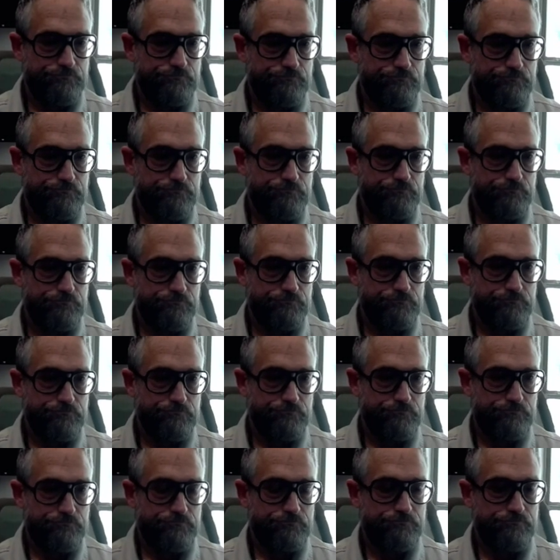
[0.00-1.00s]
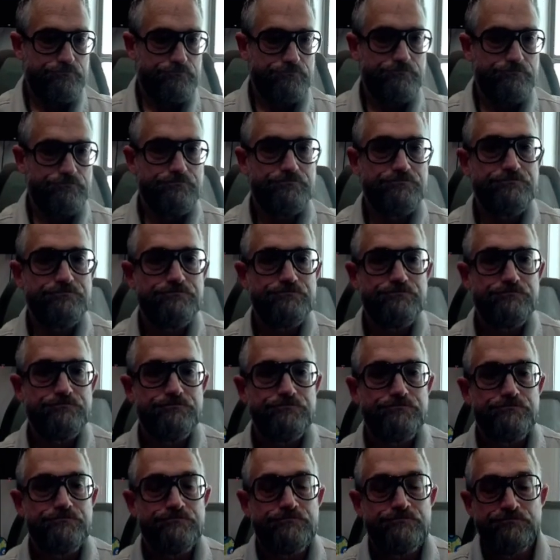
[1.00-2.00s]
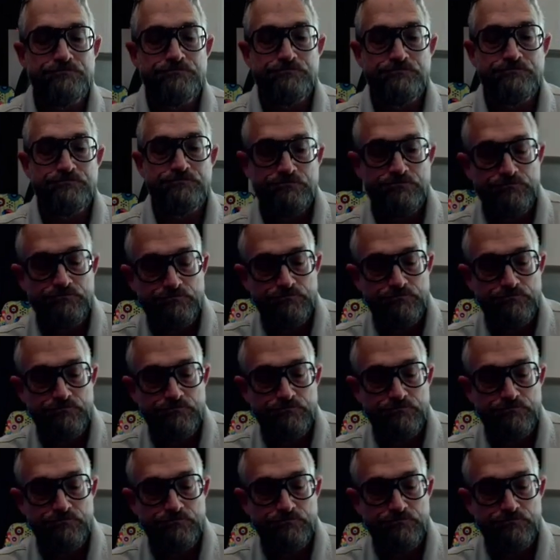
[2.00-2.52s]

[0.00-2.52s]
No words are spoken by the person on screen.